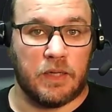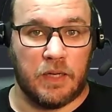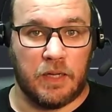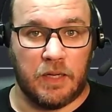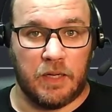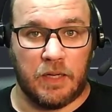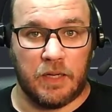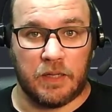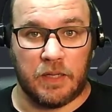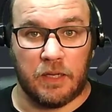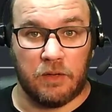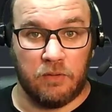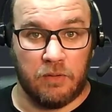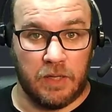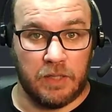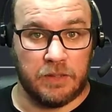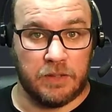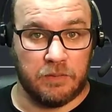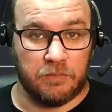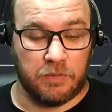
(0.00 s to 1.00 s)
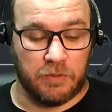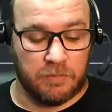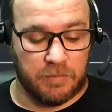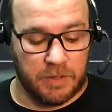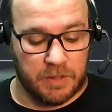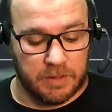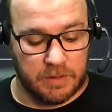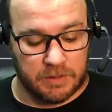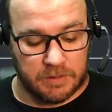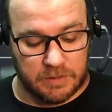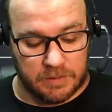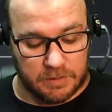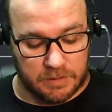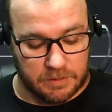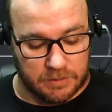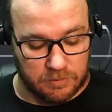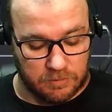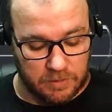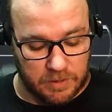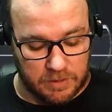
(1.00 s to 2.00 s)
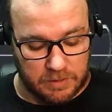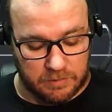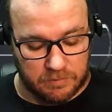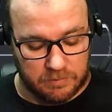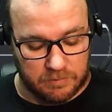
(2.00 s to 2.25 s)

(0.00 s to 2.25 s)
a calculated property in this way.